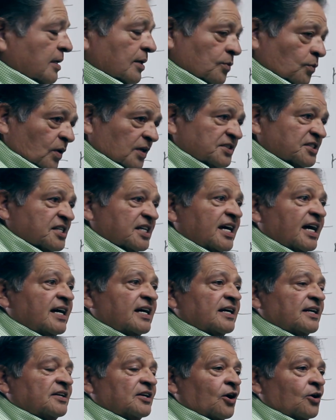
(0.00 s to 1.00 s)
Once
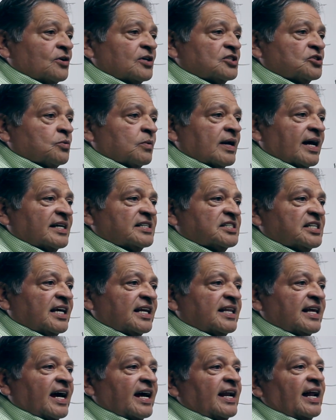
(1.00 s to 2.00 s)
again, notice when I
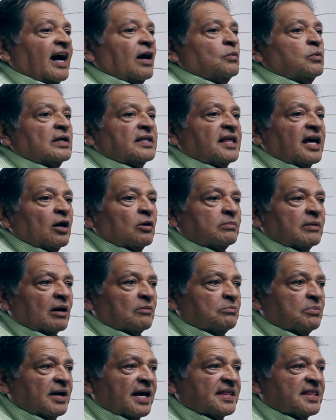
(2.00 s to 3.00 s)
said that, I withheld my
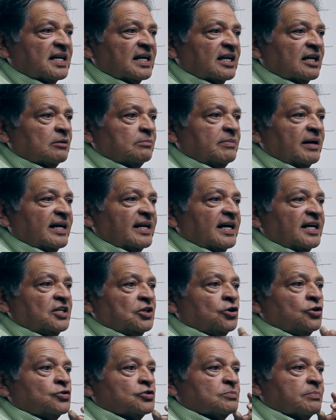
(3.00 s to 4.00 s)
breath a little bit and
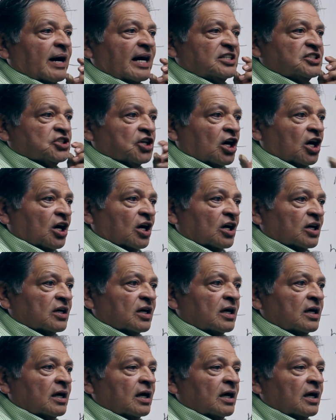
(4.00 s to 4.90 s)
used my tongue,